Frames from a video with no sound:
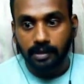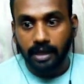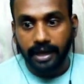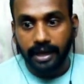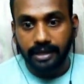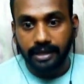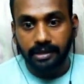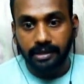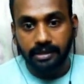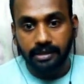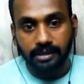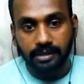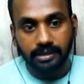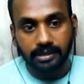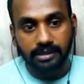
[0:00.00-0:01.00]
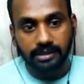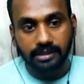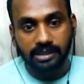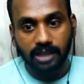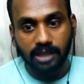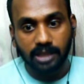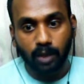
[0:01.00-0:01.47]
And this
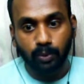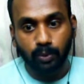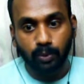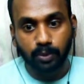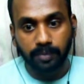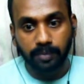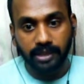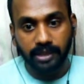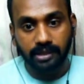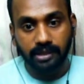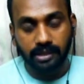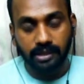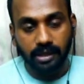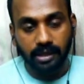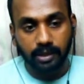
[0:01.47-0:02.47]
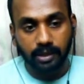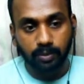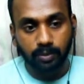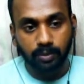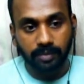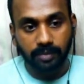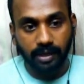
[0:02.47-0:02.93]
is how you make the
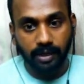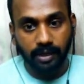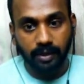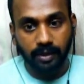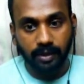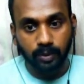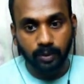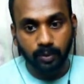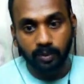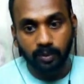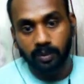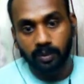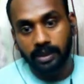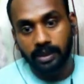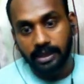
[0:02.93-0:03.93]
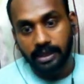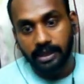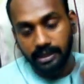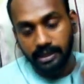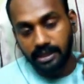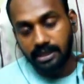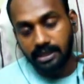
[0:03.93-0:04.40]
you
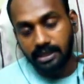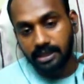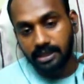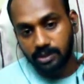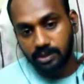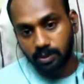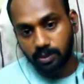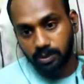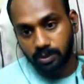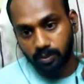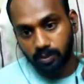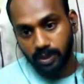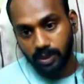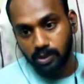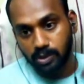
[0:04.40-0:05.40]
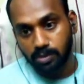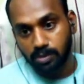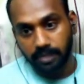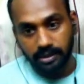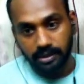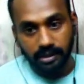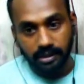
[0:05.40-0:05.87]
edit the source once you
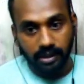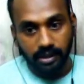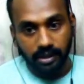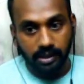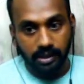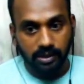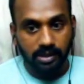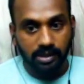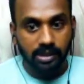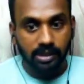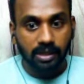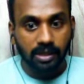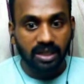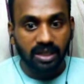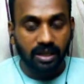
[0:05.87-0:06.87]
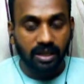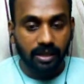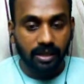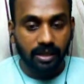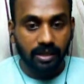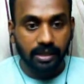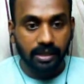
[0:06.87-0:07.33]
make the connection.
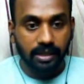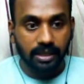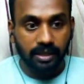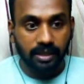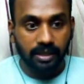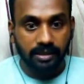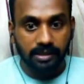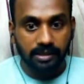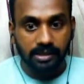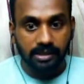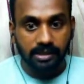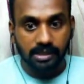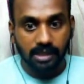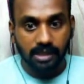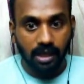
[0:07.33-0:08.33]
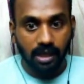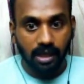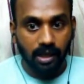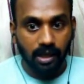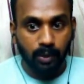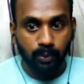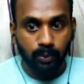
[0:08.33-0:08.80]
This is
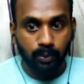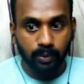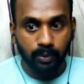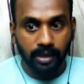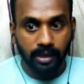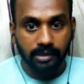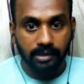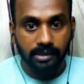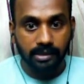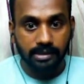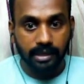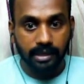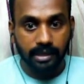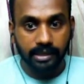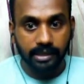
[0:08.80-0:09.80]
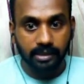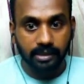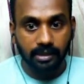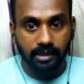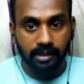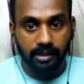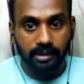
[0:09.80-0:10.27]
how you can just like
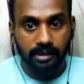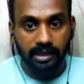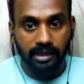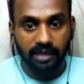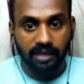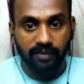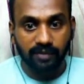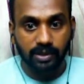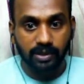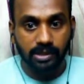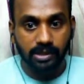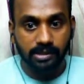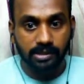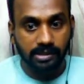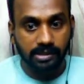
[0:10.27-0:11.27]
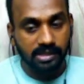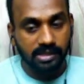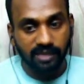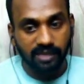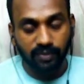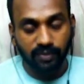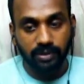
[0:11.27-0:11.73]
data freshness is
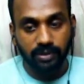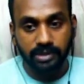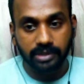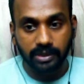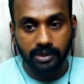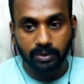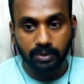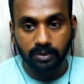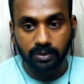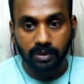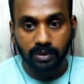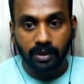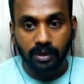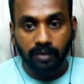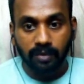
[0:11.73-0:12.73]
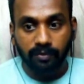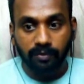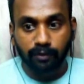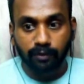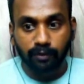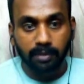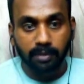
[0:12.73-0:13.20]
default set to
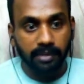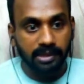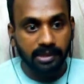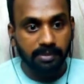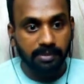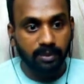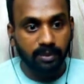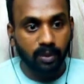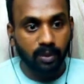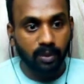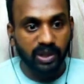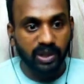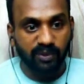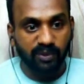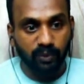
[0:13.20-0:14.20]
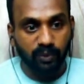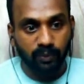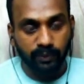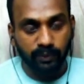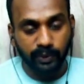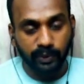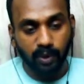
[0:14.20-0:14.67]
15 minutes. But what if
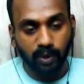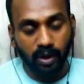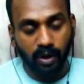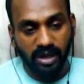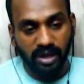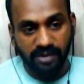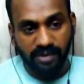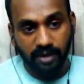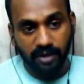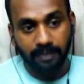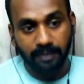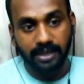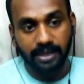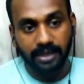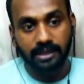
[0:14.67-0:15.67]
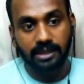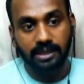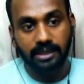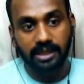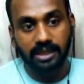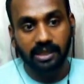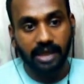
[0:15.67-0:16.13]
you have updated the
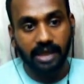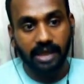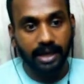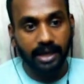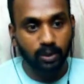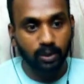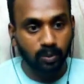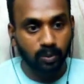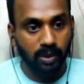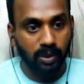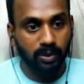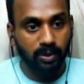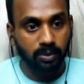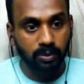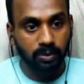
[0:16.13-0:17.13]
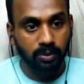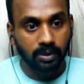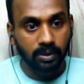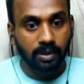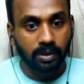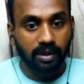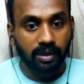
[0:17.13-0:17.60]
data and you want to
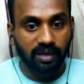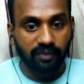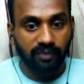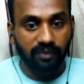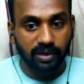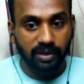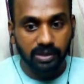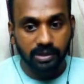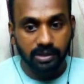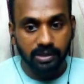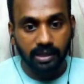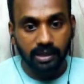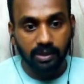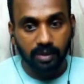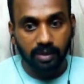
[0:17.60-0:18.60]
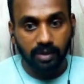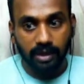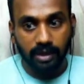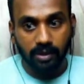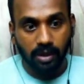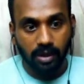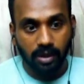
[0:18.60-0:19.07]
refresh it, then you
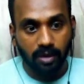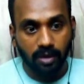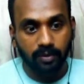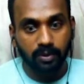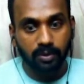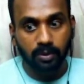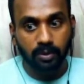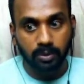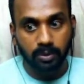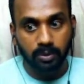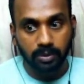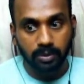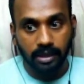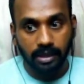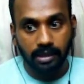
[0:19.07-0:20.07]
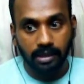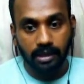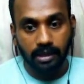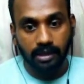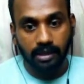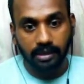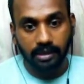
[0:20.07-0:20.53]
have to go to the
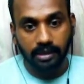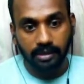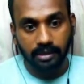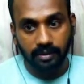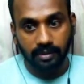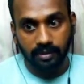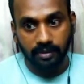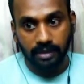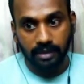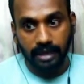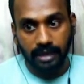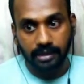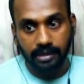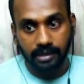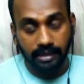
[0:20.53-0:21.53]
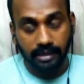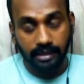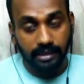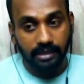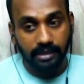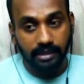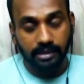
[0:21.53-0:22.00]
and
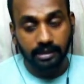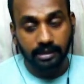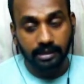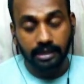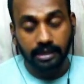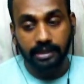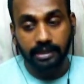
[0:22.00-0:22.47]
edit, click